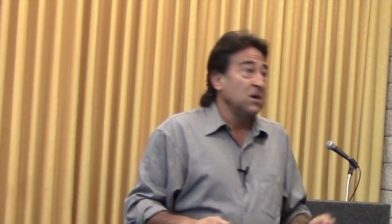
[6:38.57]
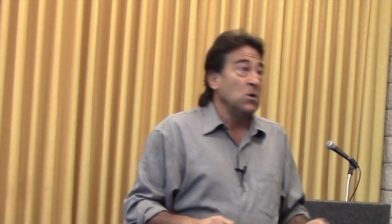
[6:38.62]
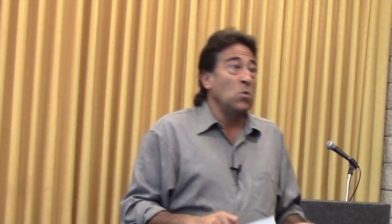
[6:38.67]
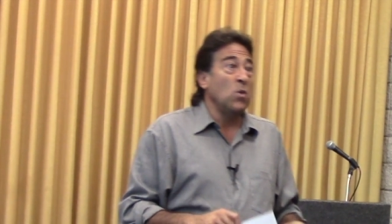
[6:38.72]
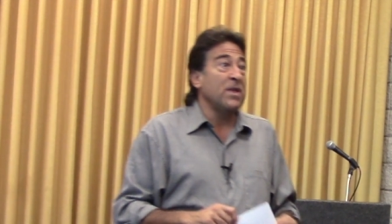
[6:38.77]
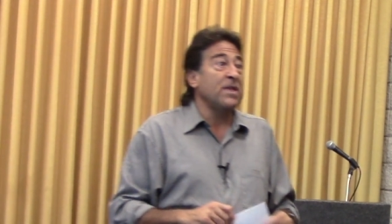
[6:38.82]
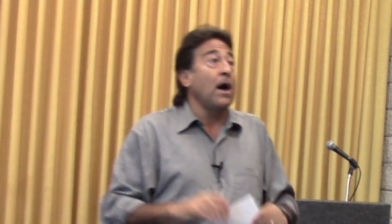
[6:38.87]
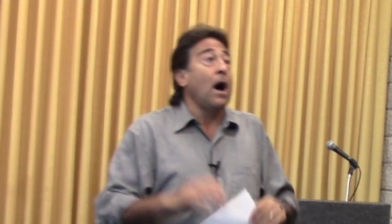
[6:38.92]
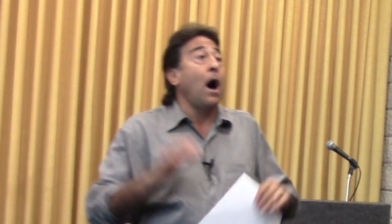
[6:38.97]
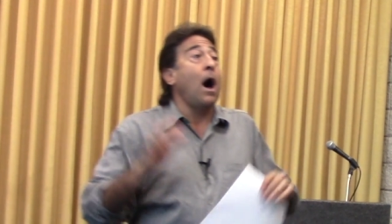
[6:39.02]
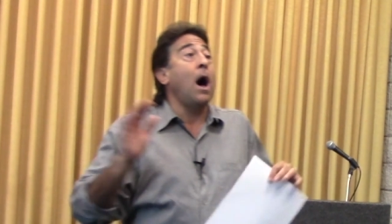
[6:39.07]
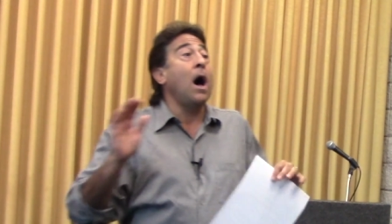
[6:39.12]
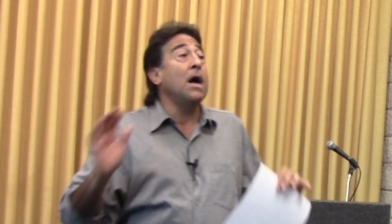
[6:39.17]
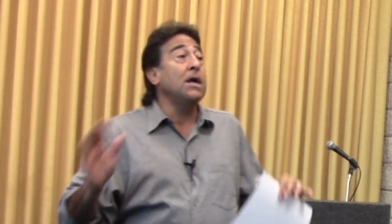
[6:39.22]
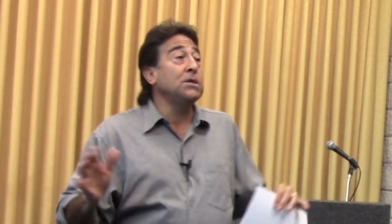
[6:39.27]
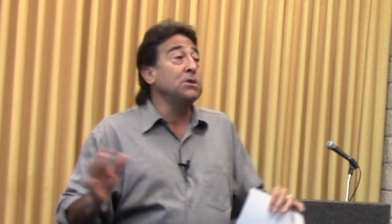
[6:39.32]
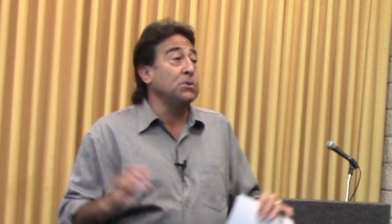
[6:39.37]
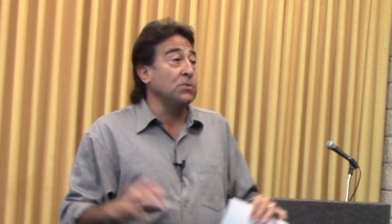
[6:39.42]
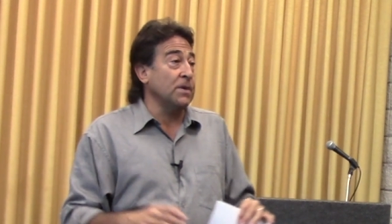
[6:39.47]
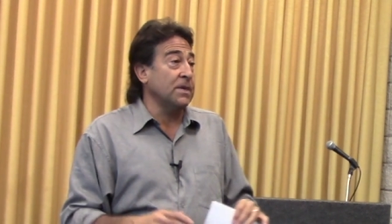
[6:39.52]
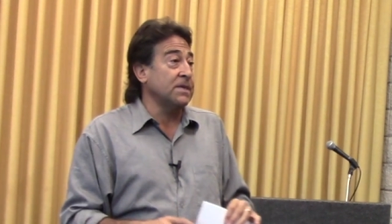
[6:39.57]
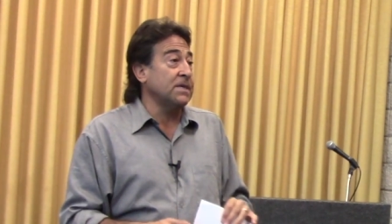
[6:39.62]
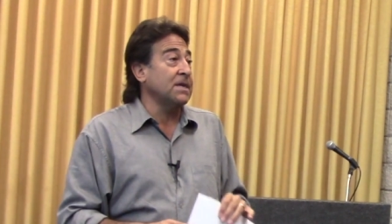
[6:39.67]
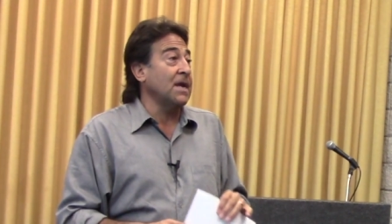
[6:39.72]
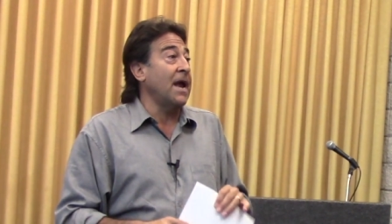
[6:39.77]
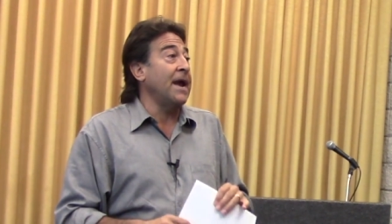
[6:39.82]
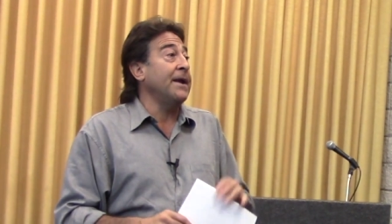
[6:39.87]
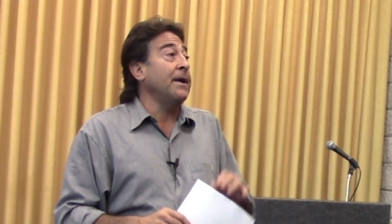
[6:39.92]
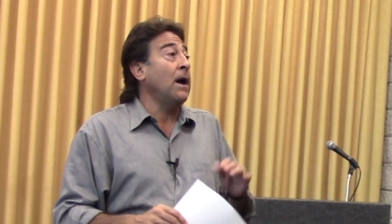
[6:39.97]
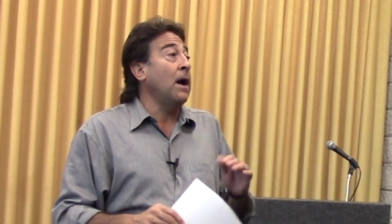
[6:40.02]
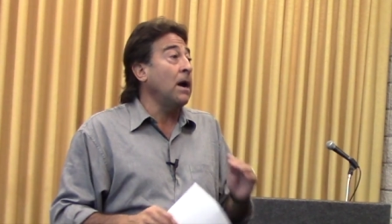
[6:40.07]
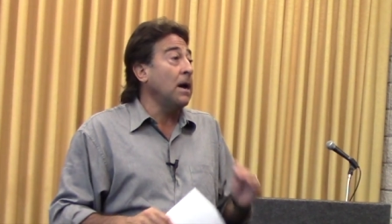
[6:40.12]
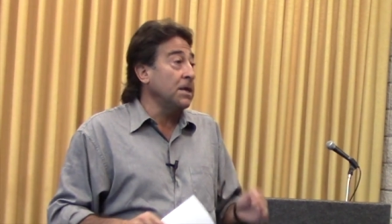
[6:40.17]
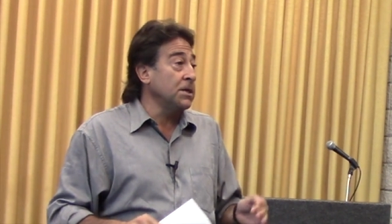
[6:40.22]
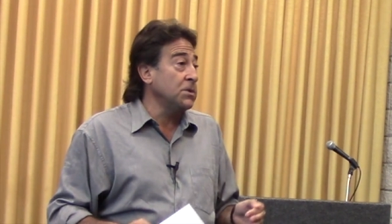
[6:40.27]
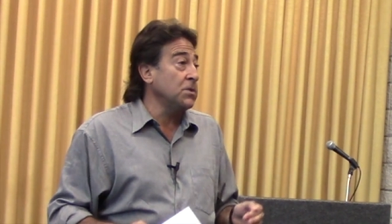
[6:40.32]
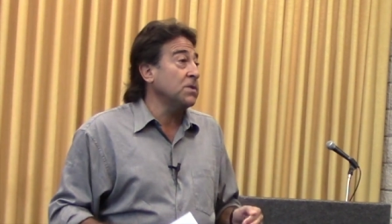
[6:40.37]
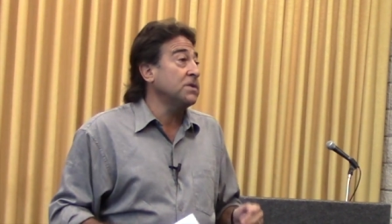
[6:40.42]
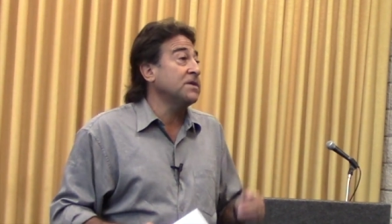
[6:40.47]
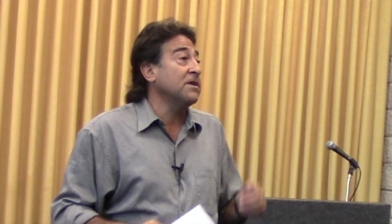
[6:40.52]
with hundreds and
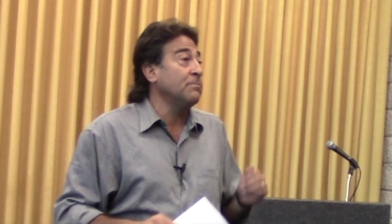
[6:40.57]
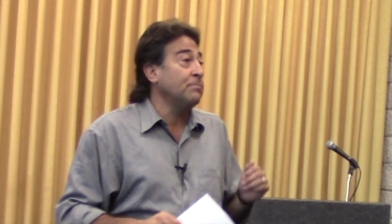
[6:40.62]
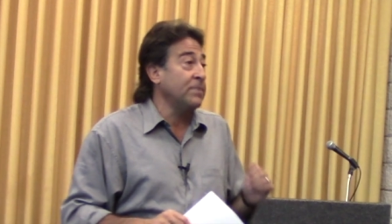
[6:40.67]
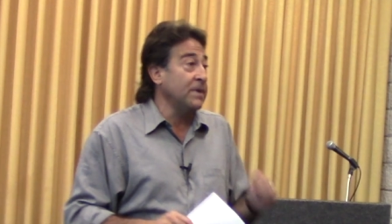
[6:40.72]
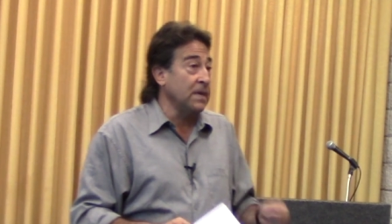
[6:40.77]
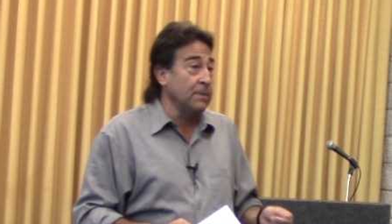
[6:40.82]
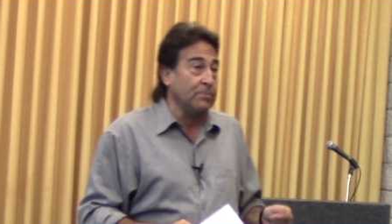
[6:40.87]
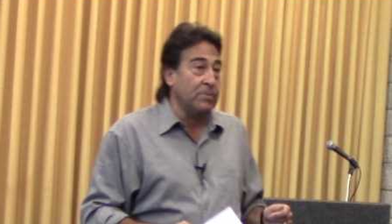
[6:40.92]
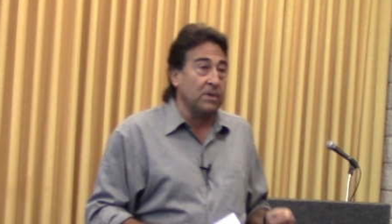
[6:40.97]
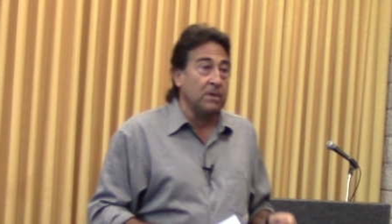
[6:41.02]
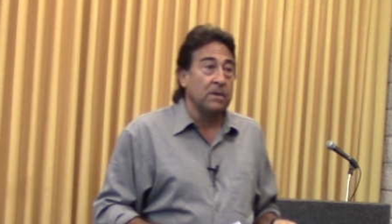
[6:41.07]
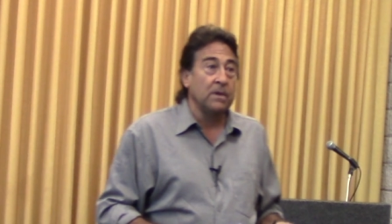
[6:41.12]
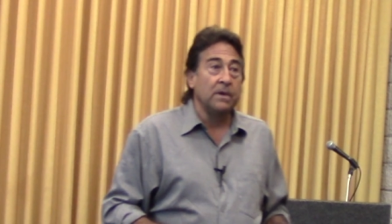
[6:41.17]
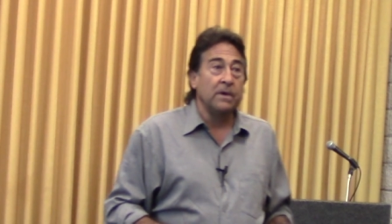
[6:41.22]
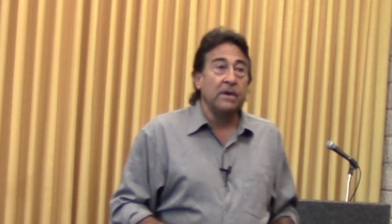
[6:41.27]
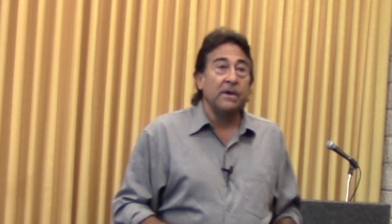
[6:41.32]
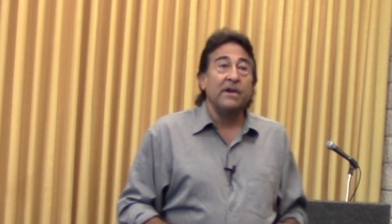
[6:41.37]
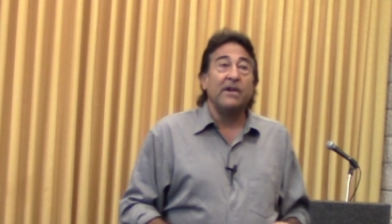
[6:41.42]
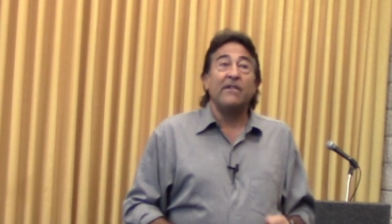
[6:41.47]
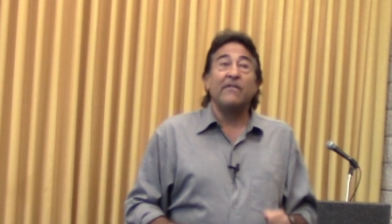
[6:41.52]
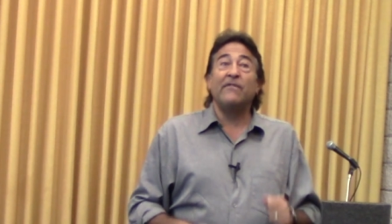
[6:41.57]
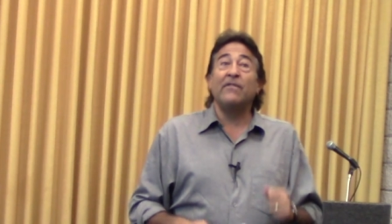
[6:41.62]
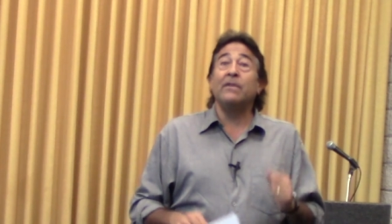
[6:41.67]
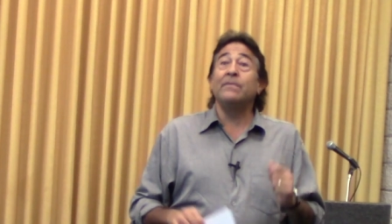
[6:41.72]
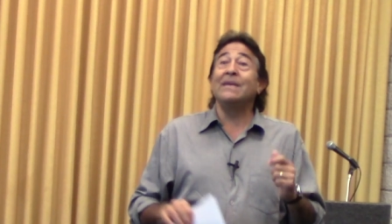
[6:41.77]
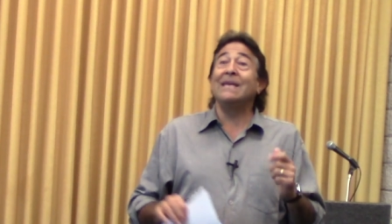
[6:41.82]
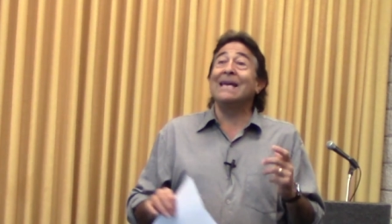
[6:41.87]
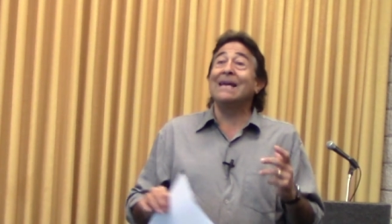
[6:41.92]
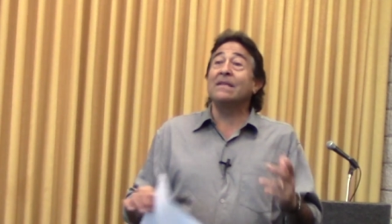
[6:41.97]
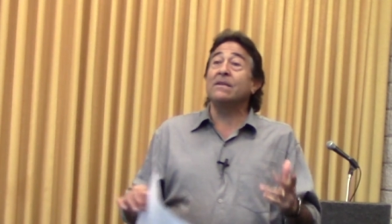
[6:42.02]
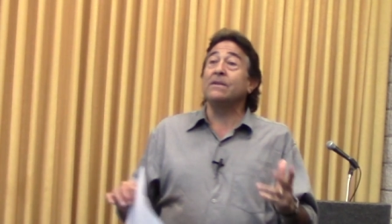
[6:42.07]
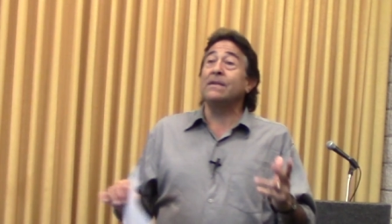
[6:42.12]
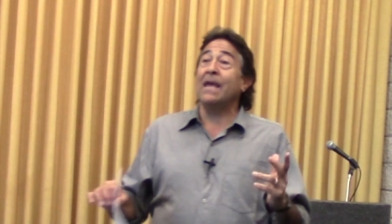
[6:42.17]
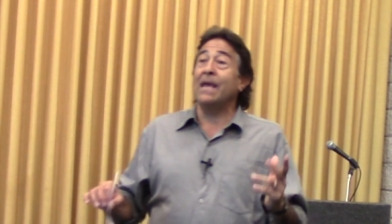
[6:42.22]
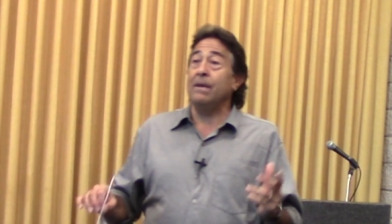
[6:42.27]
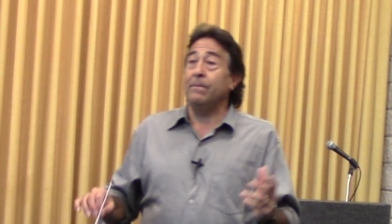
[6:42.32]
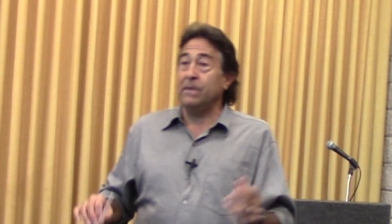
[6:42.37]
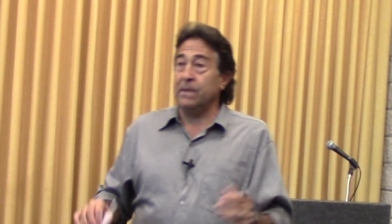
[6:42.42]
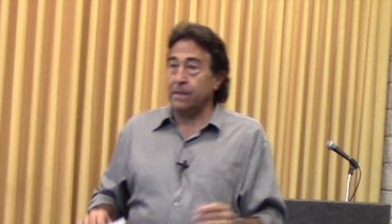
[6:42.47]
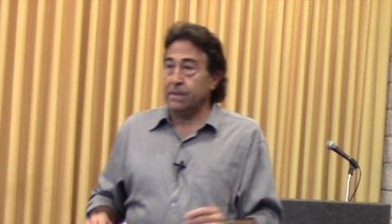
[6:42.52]
hundreds of people from the
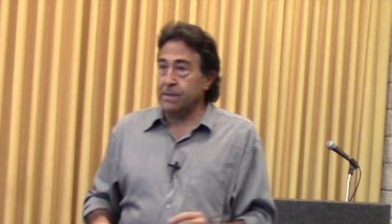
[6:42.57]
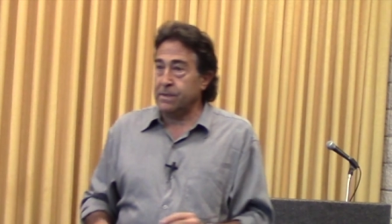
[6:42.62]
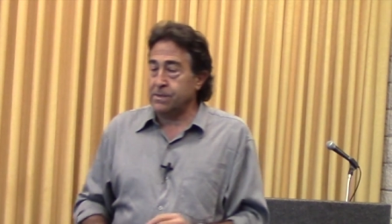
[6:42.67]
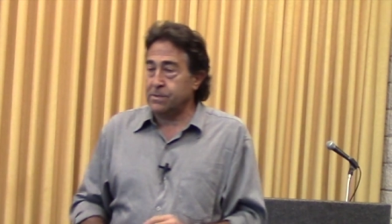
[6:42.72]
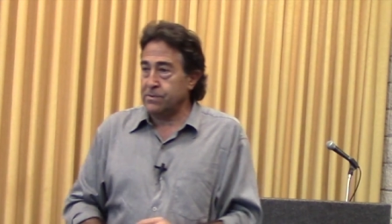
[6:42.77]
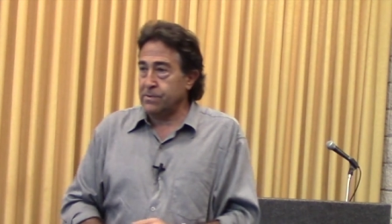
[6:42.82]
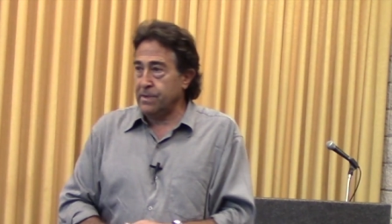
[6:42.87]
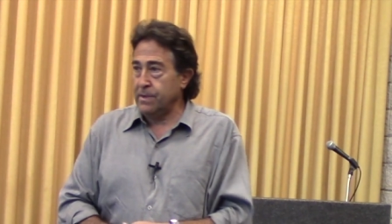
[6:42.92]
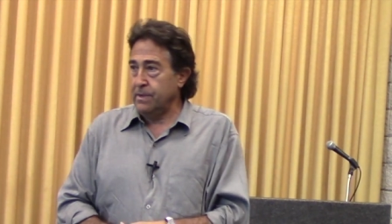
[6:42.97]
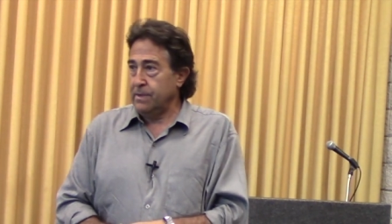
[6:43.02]
entertainment industry.